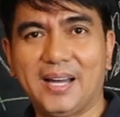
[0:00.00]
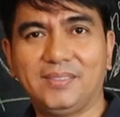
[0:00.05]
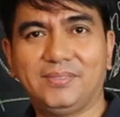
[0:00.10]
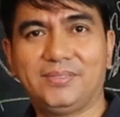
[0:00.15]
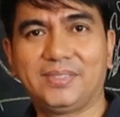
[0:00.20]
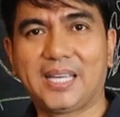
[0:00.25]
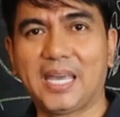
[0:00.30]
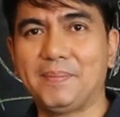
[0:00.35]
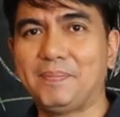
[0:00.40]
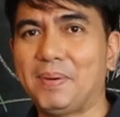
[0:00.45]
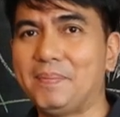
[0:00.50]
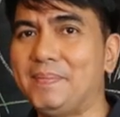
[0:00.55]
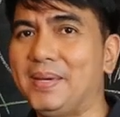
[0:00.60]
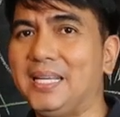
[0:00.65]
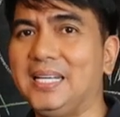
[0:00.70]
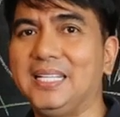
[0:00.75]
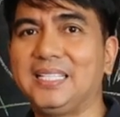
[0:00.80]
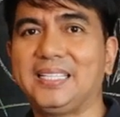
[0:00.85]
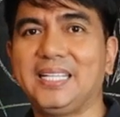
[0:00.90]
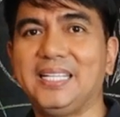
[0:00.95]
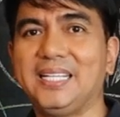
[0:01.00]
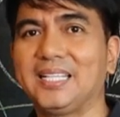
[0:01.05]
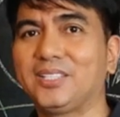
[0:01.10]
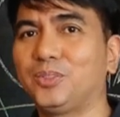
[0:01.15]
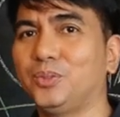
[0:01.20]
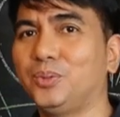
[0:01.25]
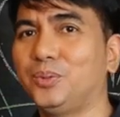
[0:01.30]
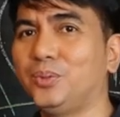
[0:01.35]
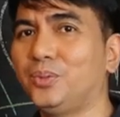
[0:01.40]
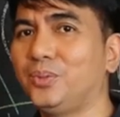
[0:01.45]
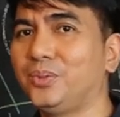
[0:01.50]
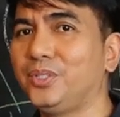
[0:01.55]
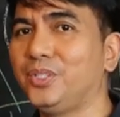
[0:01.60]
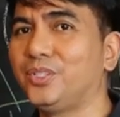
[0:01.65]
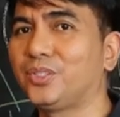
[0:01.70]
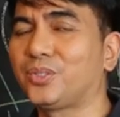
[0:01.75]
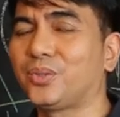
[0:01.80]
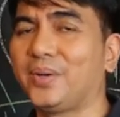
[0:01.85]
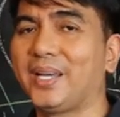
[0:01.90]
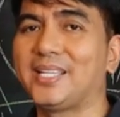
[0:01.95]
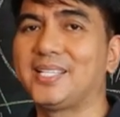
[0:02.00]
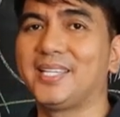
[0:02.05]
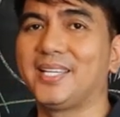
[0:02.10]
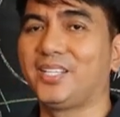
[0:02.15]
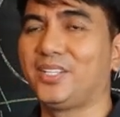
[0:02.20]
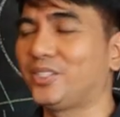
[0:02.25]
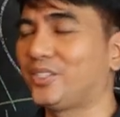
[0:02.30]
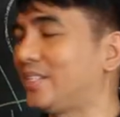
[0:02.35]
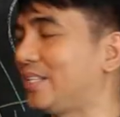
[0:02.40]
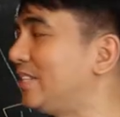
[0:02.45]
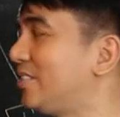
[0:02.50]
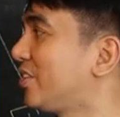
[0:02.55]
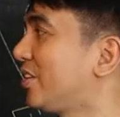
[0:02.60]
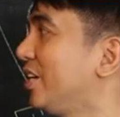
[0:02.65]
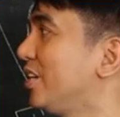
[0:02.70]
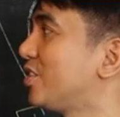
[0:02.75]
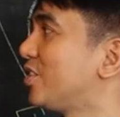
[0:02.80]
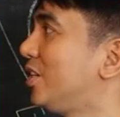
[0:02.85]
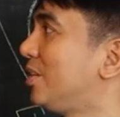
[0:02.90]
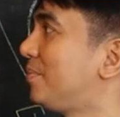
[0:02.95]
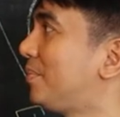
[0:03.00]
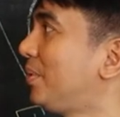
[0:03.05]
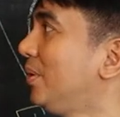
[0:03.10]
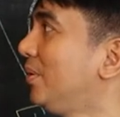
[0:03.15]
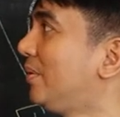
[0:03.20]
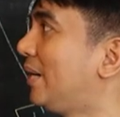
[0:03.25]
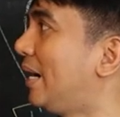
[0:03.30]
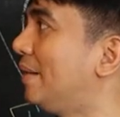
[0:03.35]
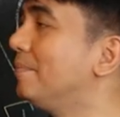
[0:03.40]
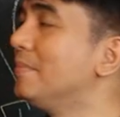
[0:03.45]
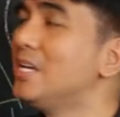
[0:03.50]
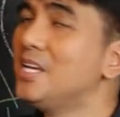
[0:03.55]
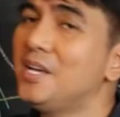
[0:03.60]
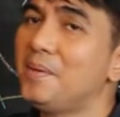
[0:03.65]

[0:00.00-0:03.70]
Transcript: have capability na to, you know, to execute educational program.